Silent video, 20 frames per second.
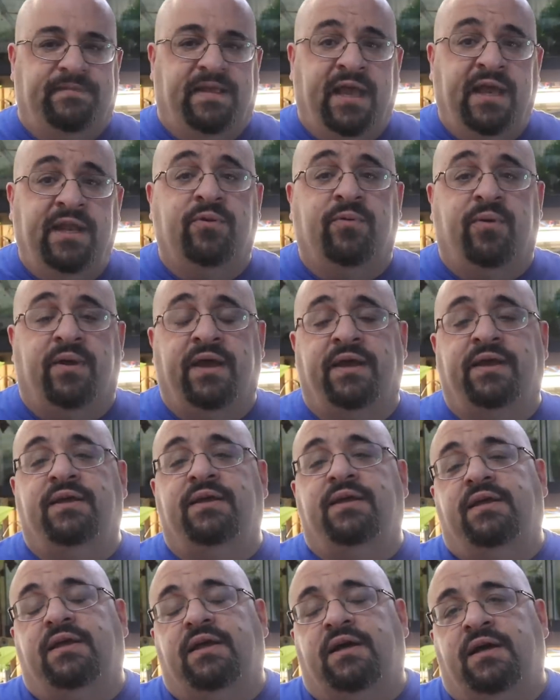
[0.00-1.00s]
Anyway,
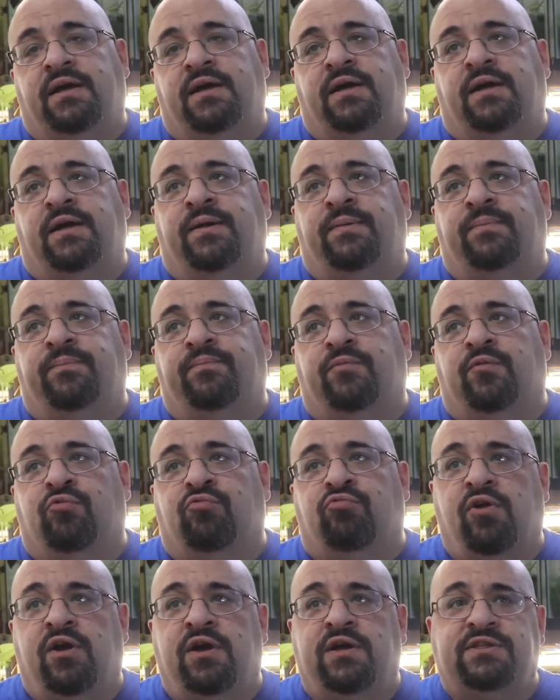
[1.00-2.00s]
um,
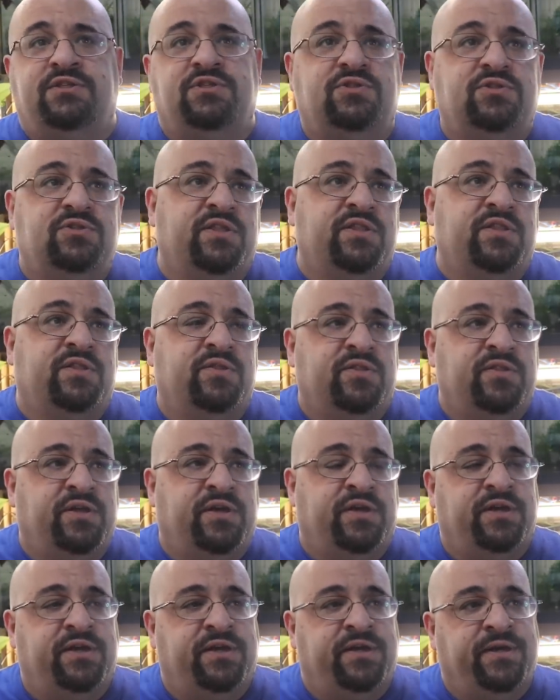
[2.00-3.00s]
Russ,
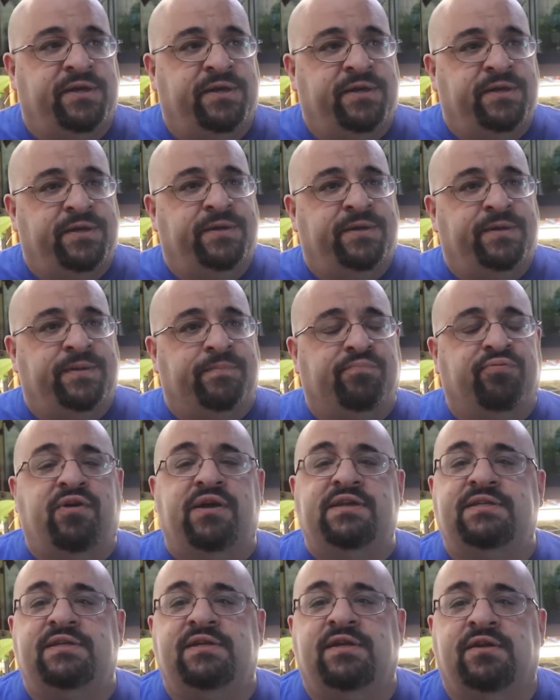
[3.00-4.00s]
the
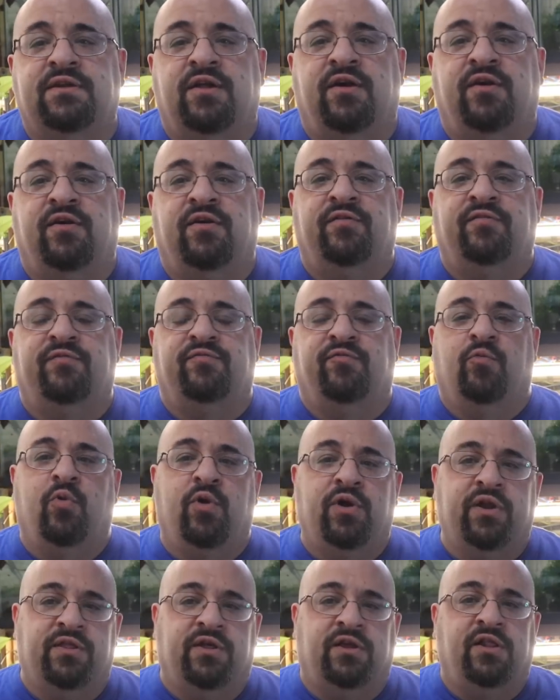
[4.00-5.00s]
president of
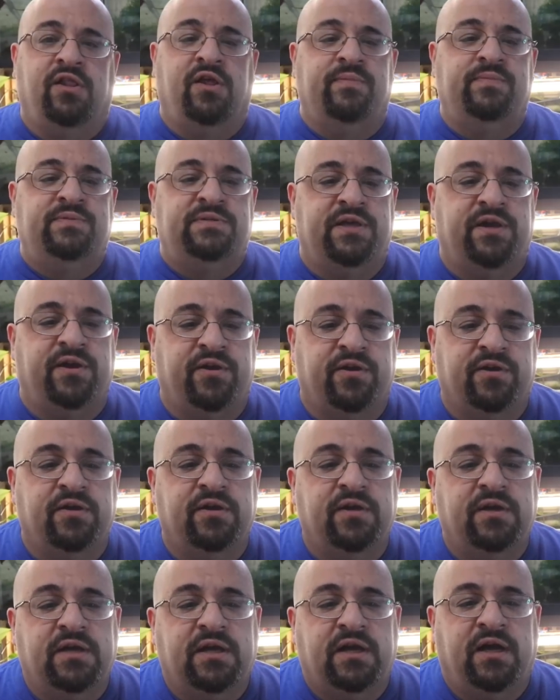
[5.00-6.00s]
one of the clubs there,
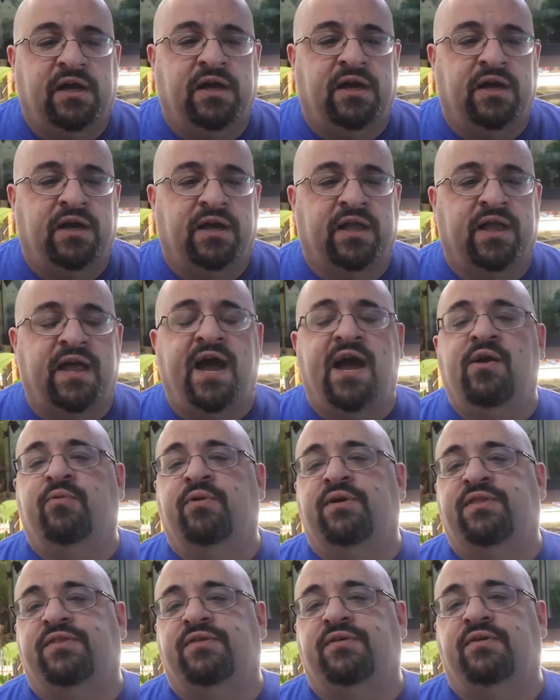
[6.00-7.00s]
uh, got
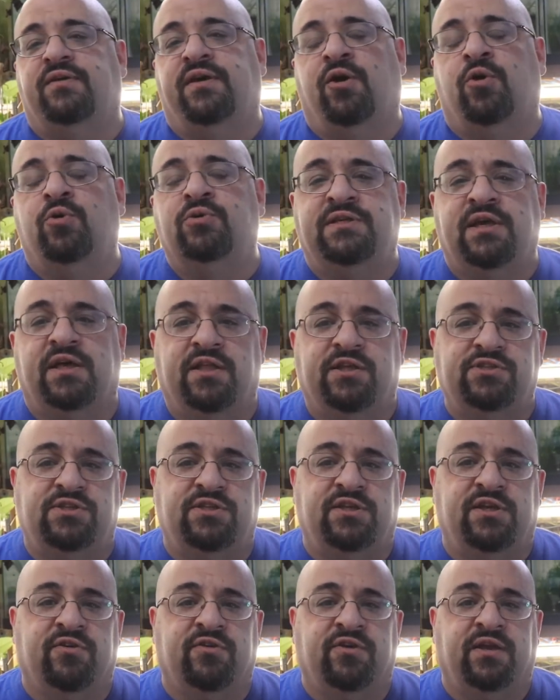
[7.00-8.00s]
with hotel
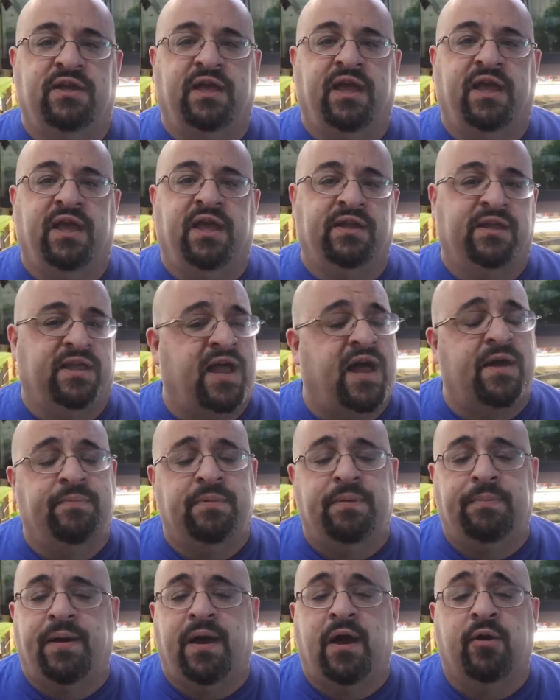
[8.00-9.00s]
engineering and got
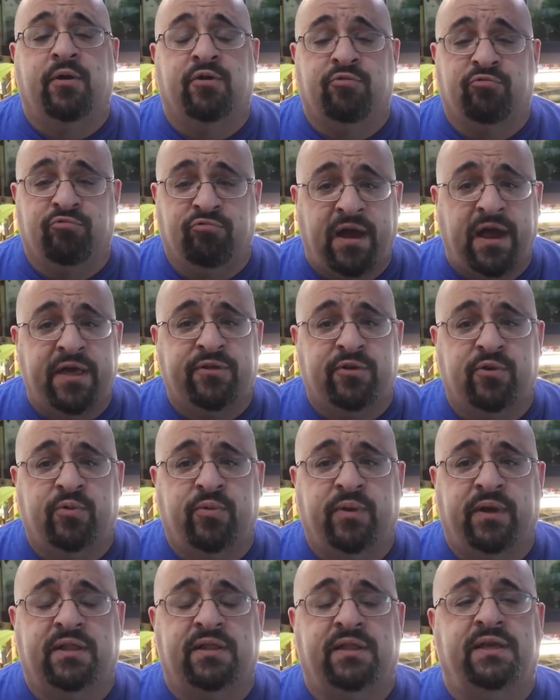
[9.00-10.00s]
me power rather
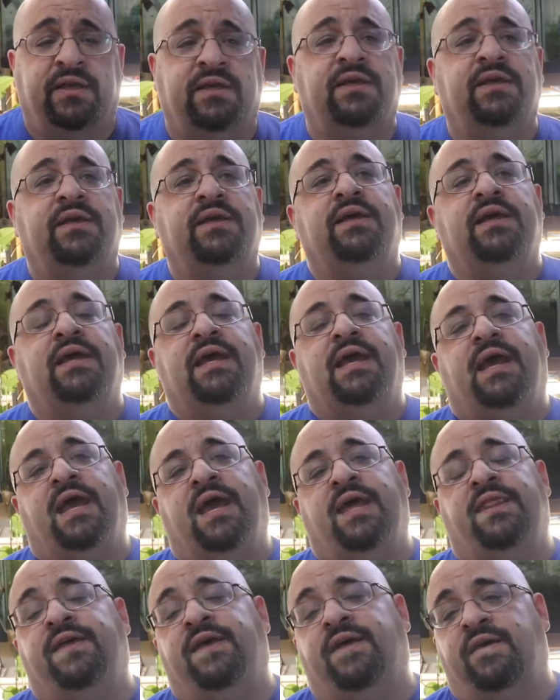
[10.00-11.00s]
quickly.
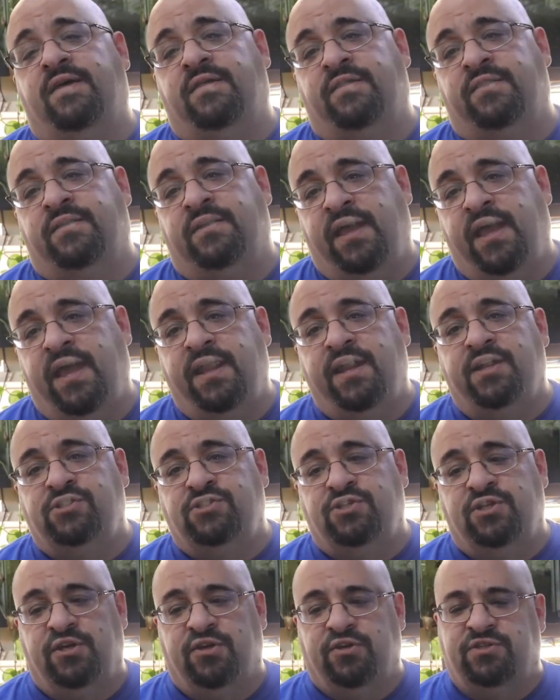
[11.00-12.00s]
And the, the head
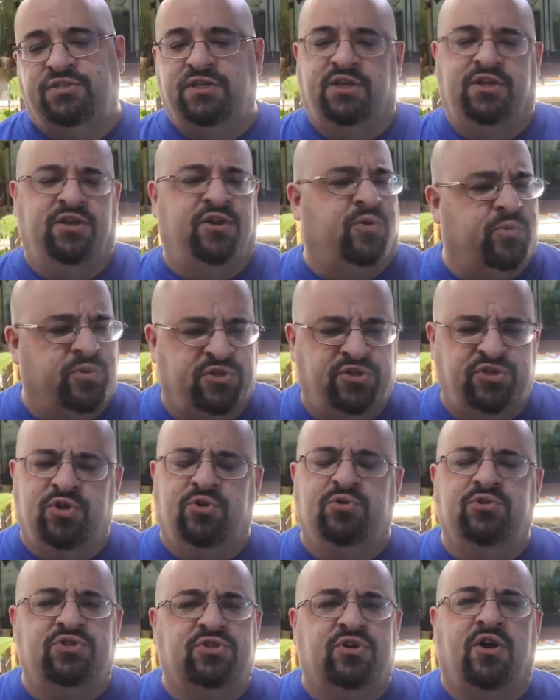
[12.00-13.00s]
engineer said, you know, we're
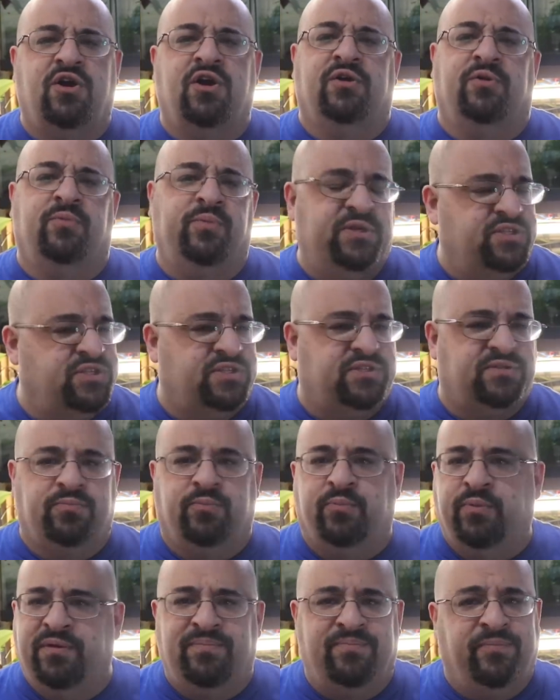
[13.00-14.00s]
so sorry. We
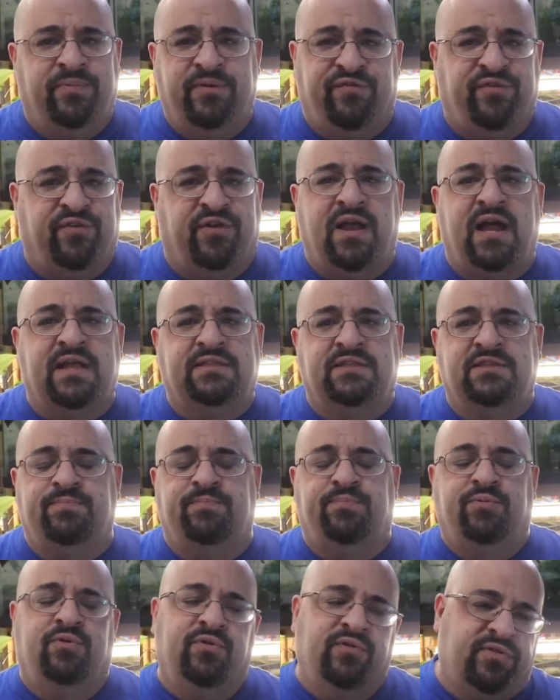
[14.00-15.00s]
just, we, we forgot this
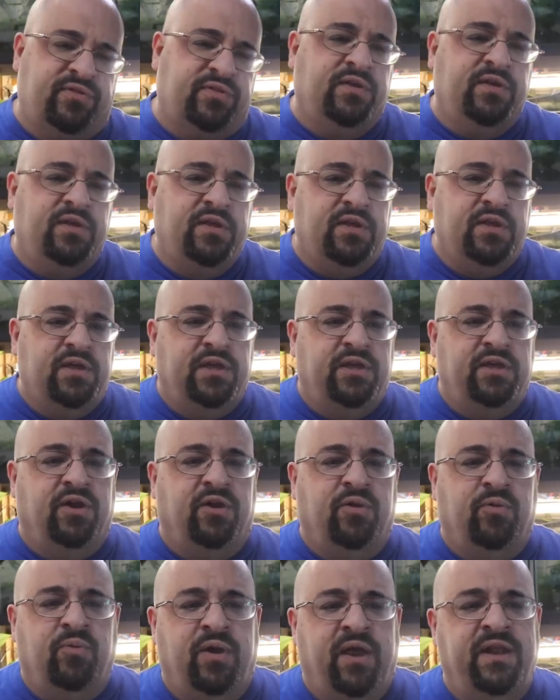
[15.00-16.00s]
booth. You
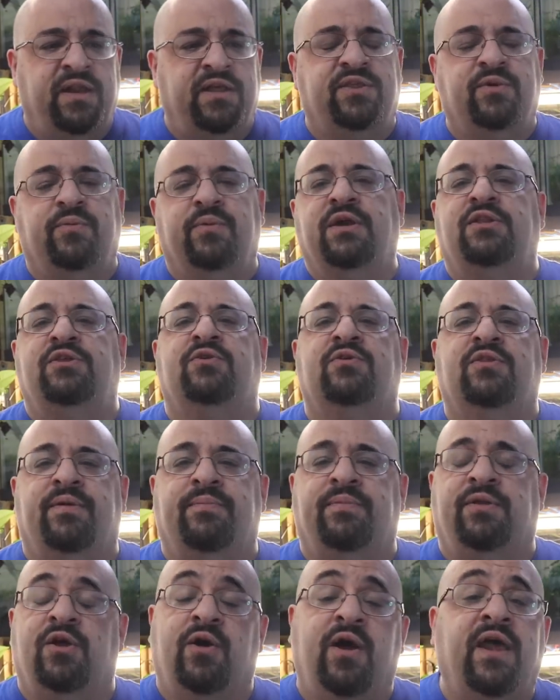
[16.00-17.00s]
know, anything we can do,
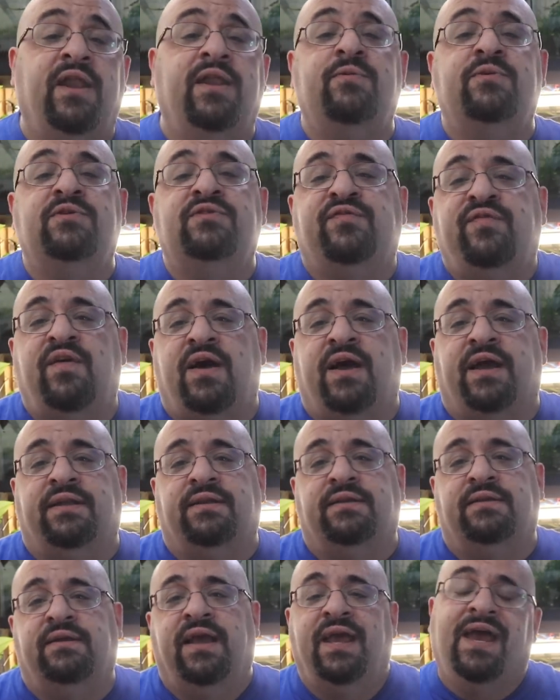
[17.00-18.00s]
let me know. And it was fine.
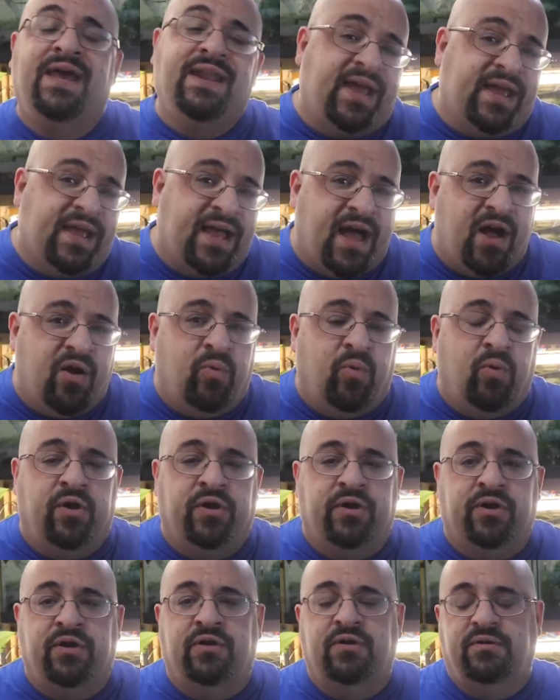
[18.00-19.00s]
And I got
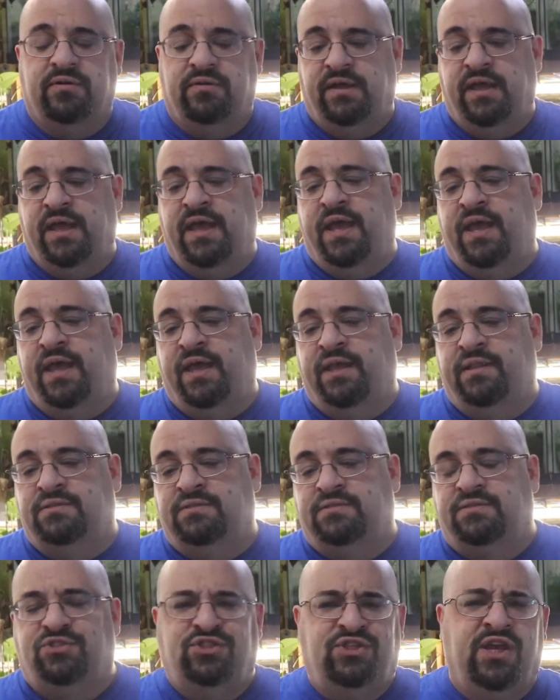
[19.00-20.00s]
water
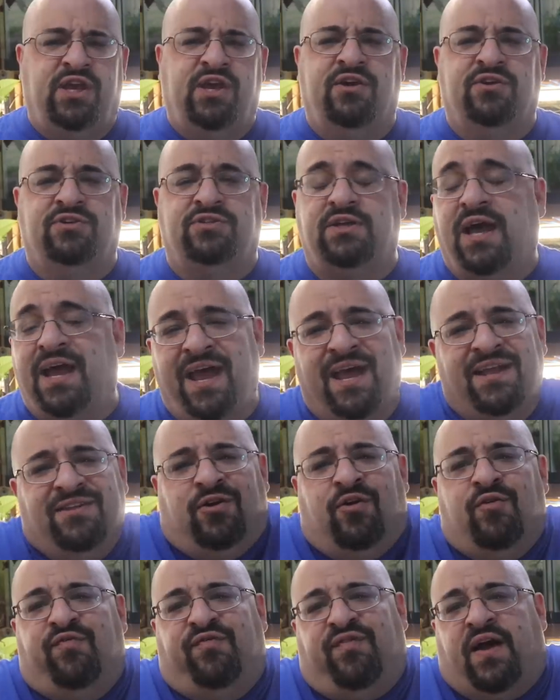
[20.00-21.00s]
and chairs. I had
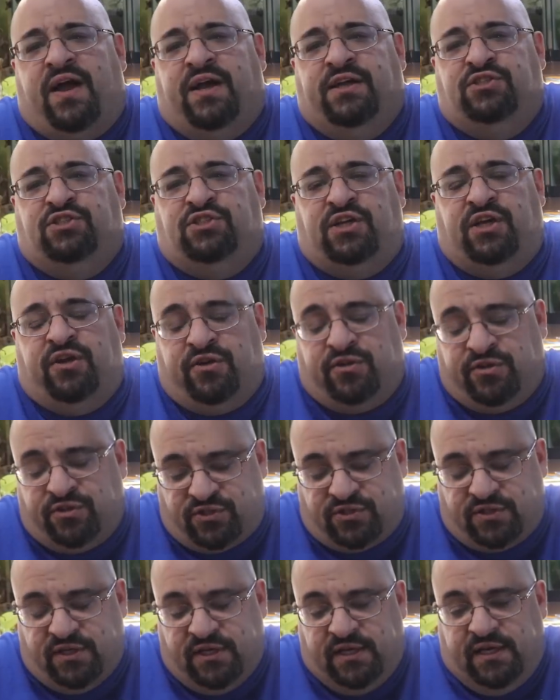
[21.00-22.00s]
to go find
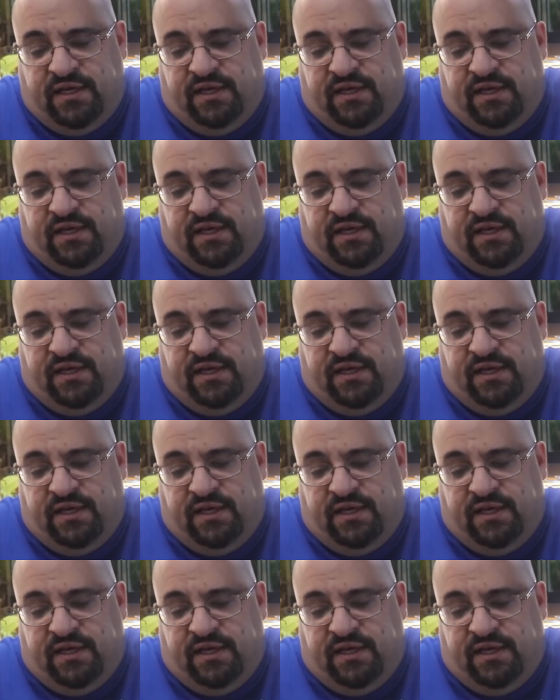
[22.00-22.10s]
chairs.